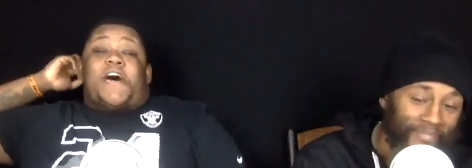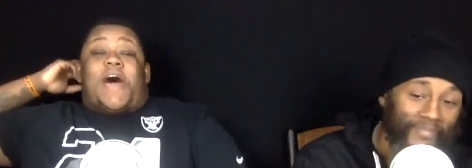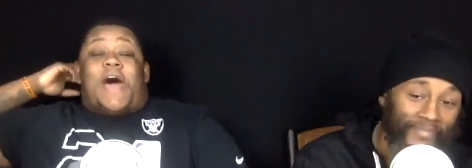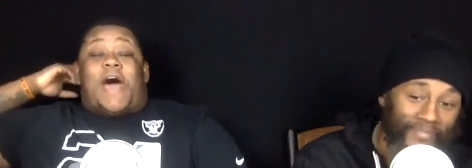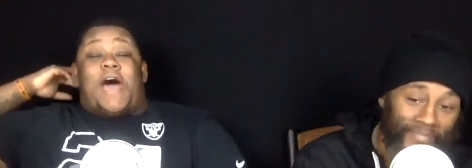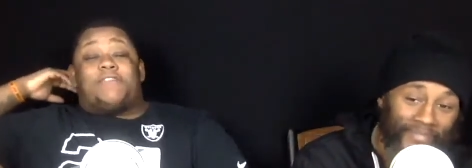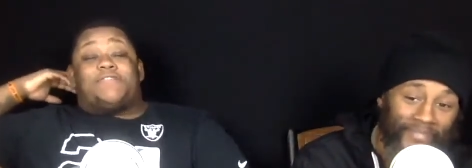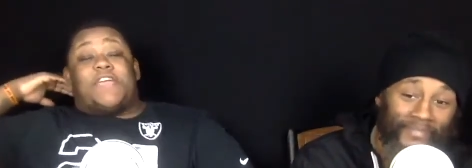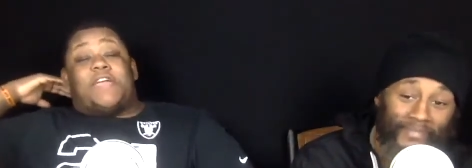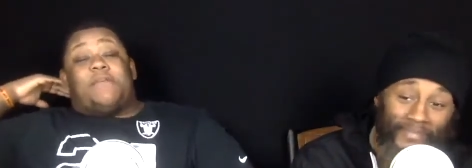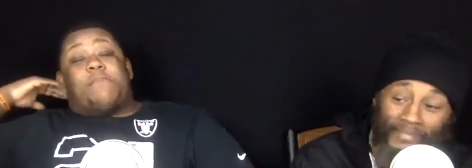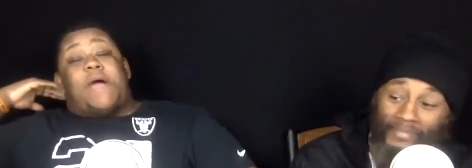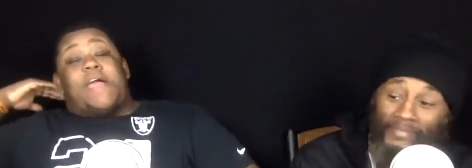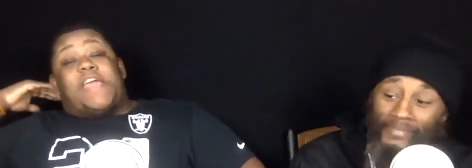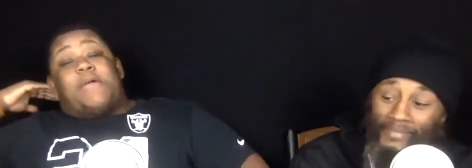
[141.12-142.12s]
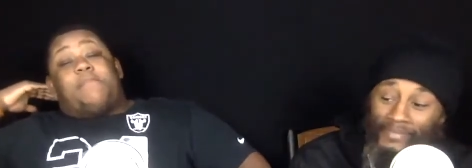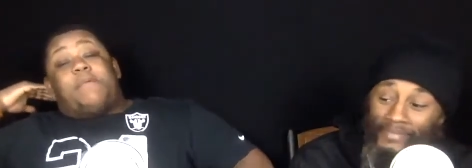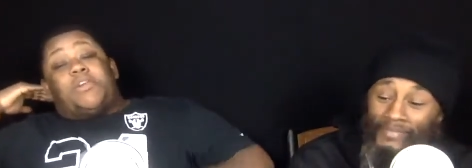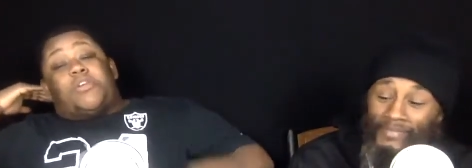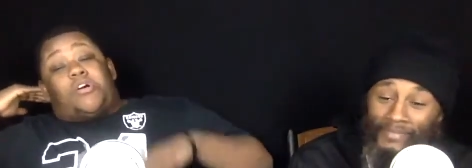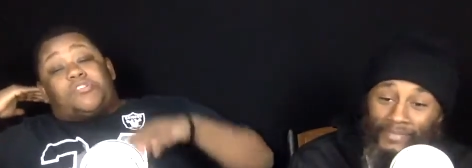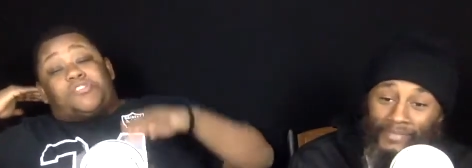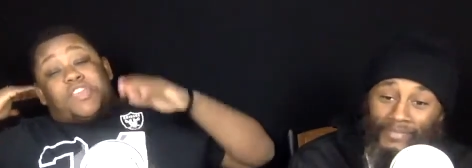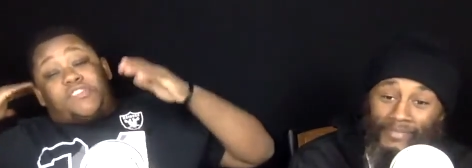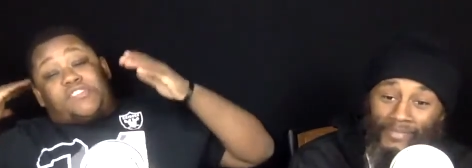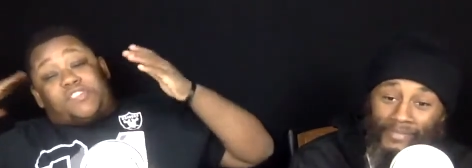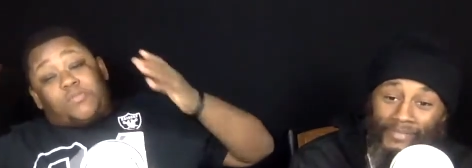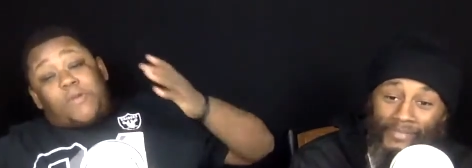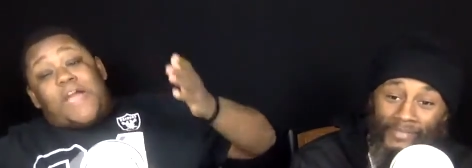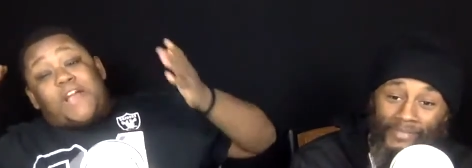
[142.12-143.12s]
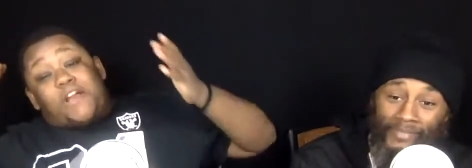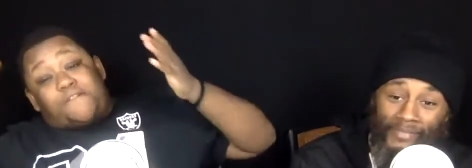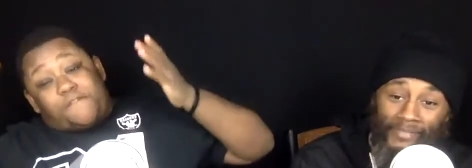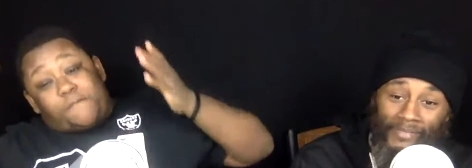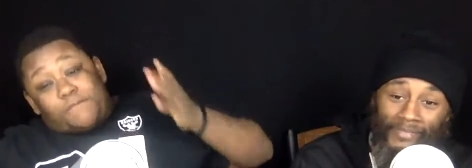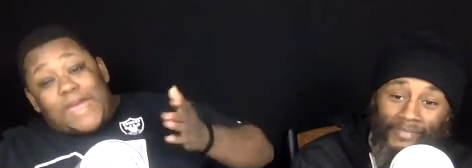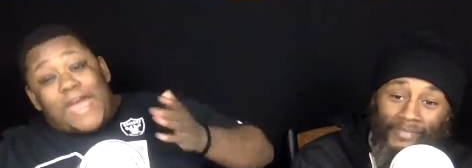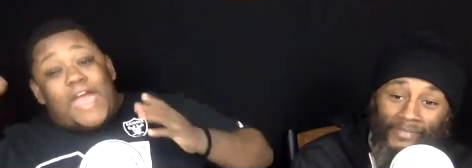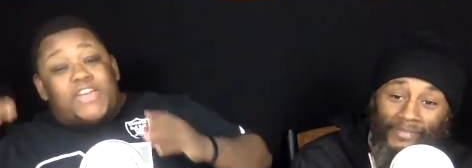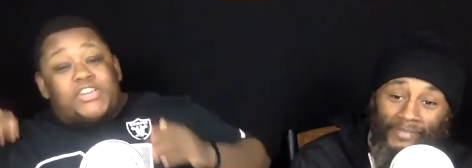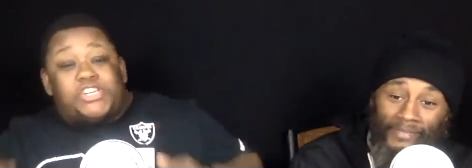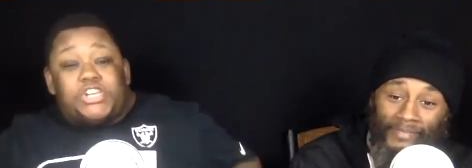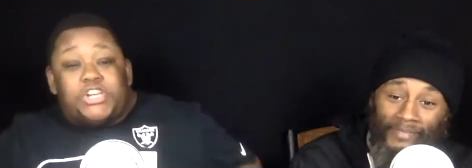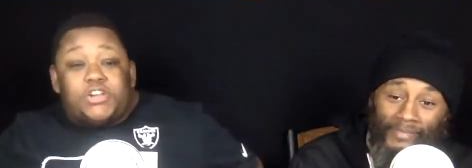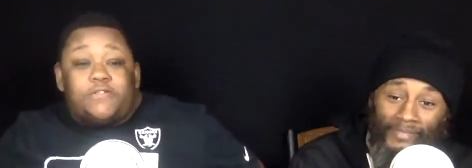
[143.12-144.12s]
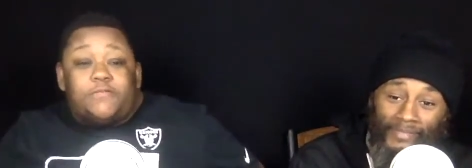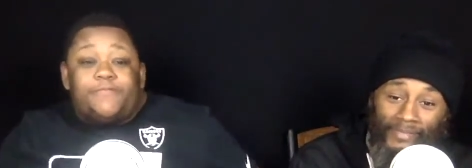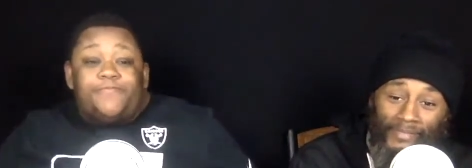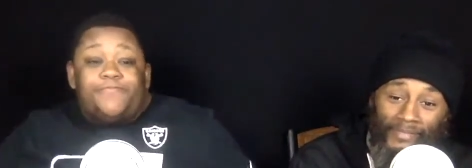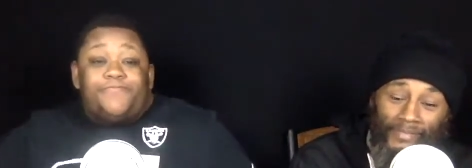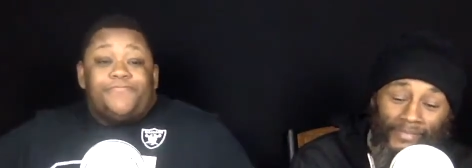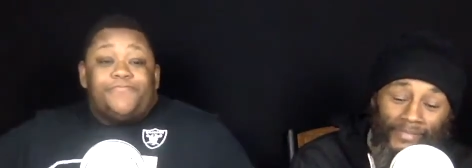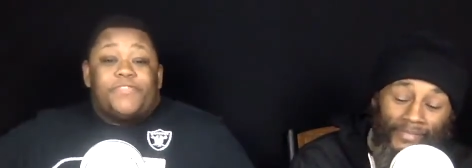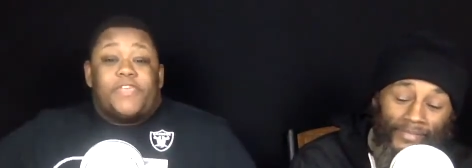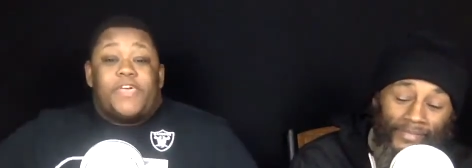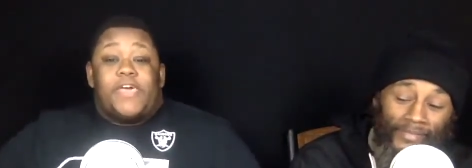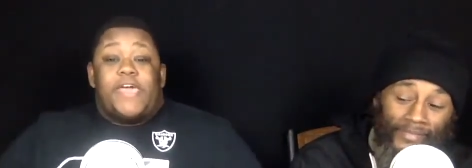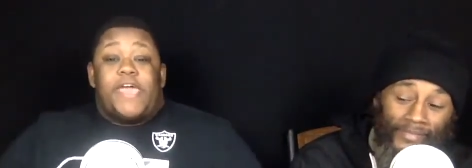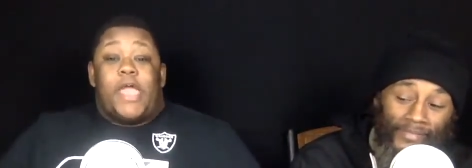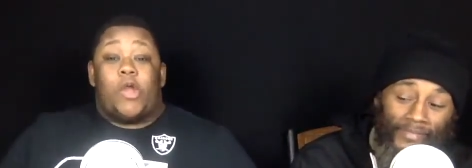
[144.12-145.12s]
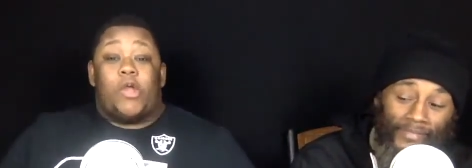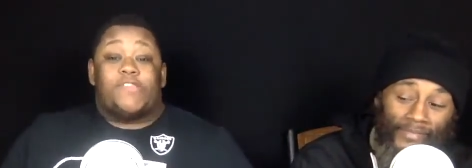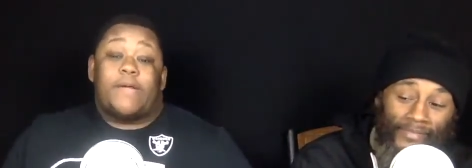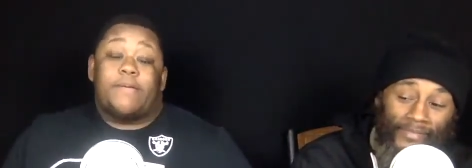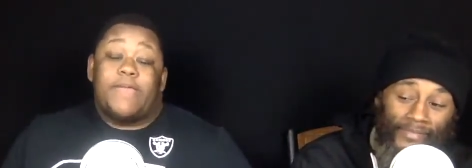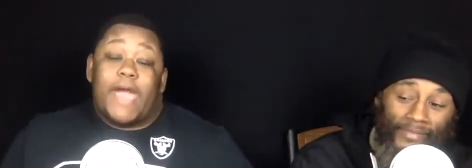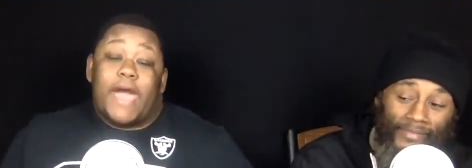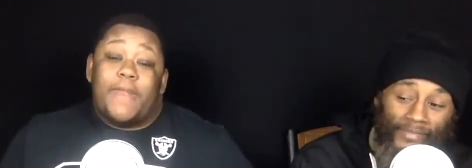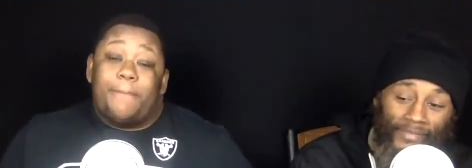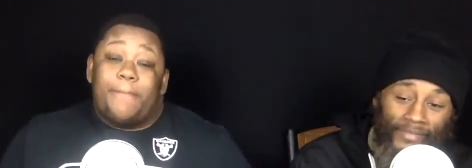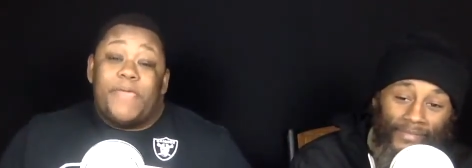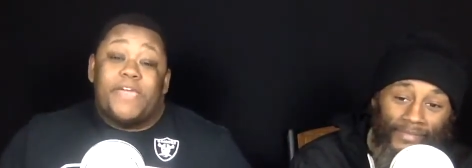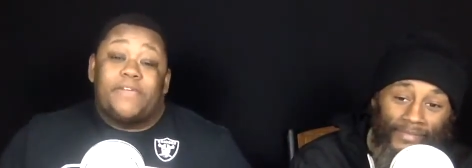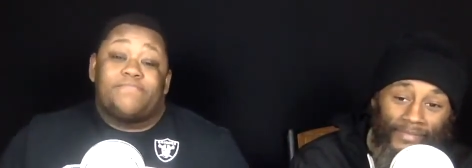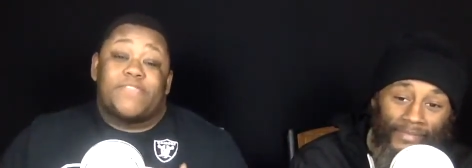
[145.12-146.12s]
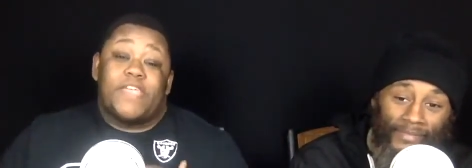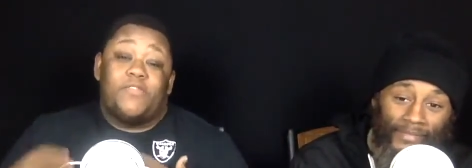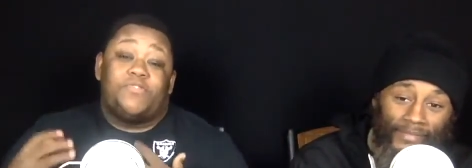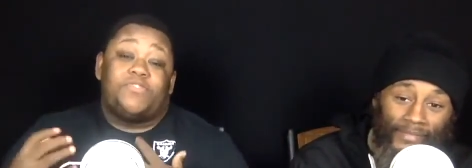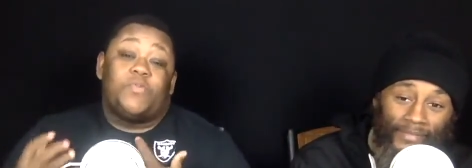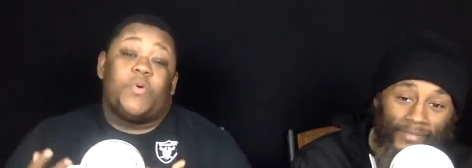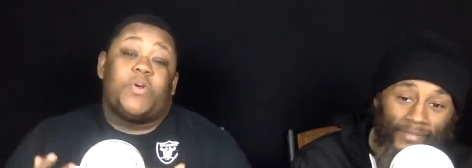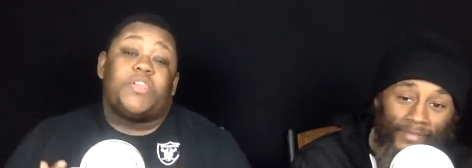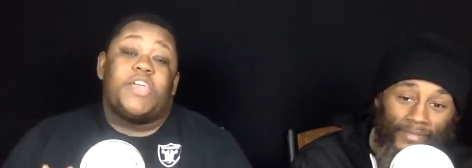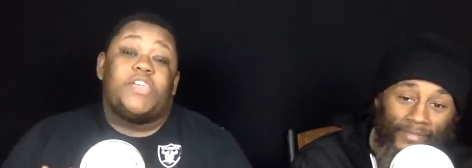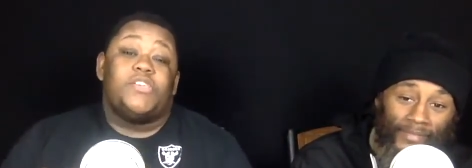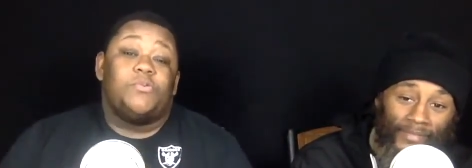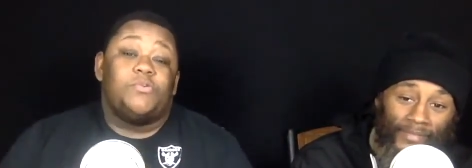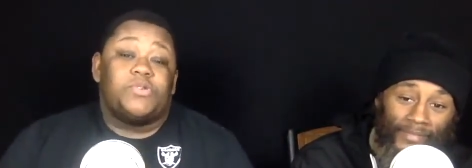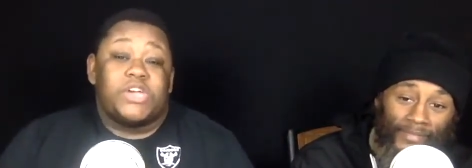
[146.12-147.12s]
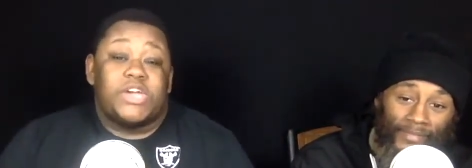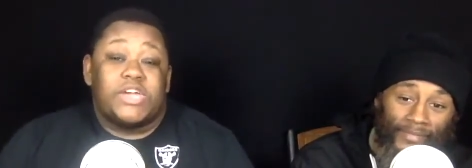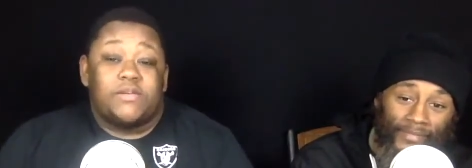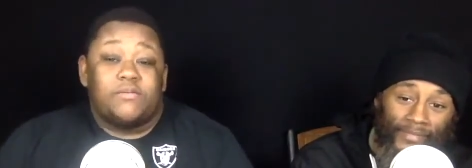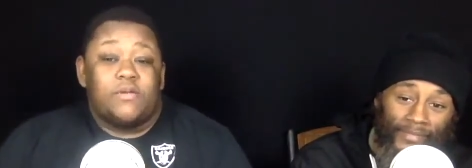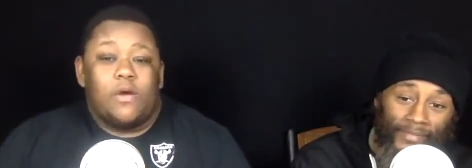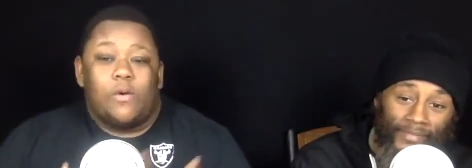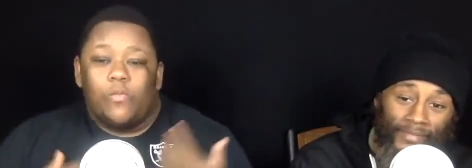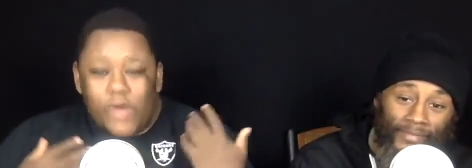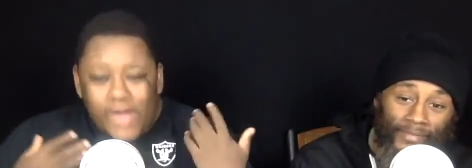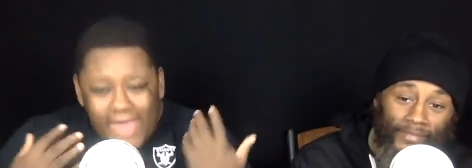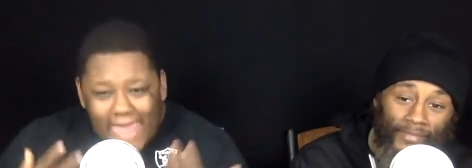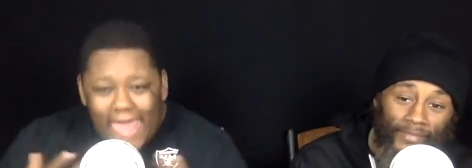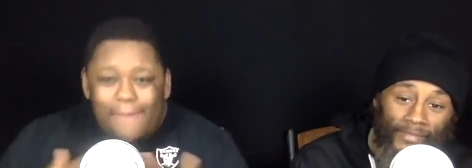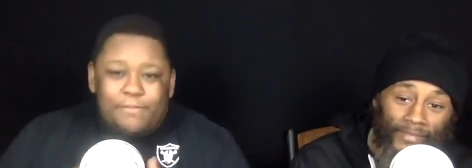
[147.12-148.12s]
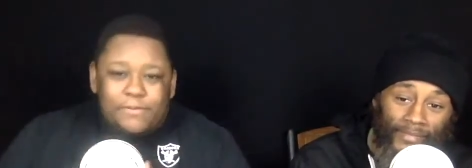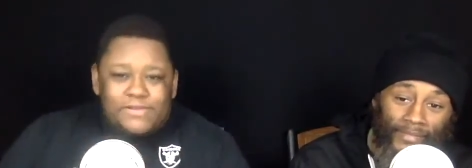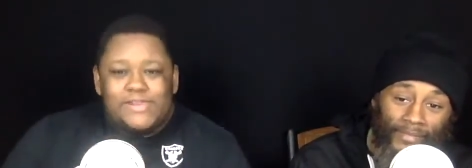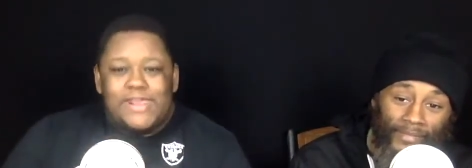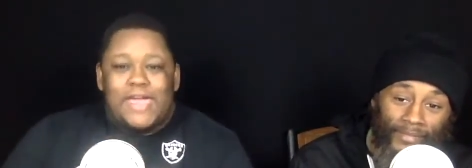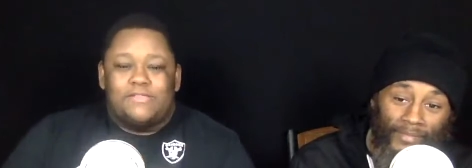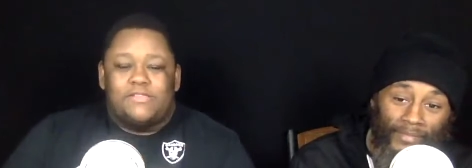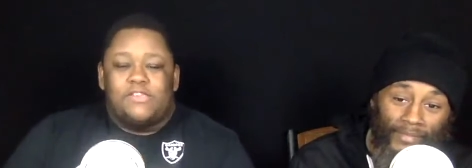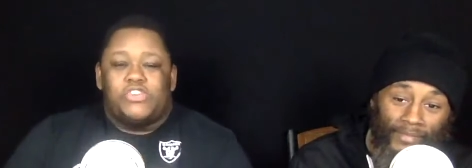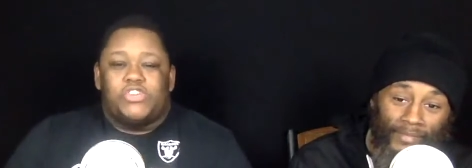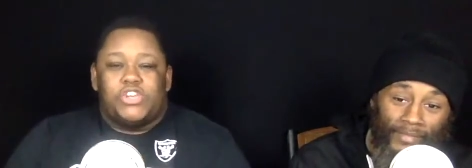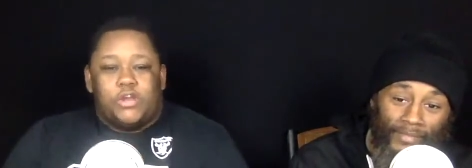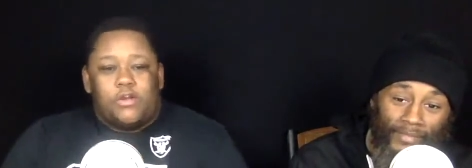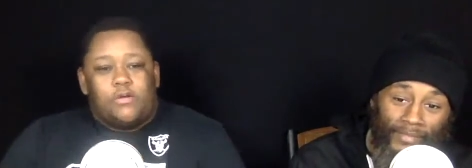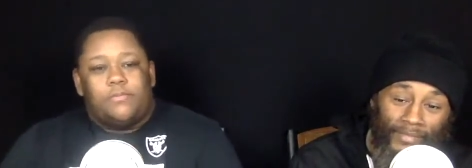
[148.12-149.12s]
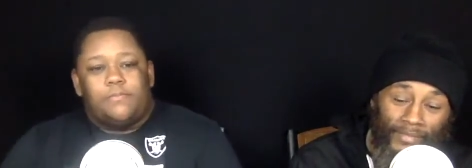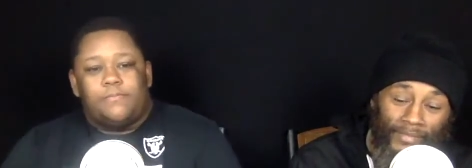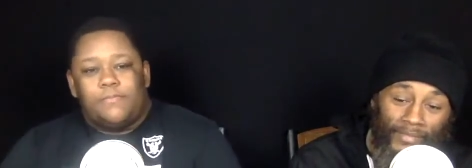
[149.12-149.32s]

Speaker 1: I think Miami lost their swagger from last year. Every time they got a pick, they used to wear their U chain. What happened to that this year?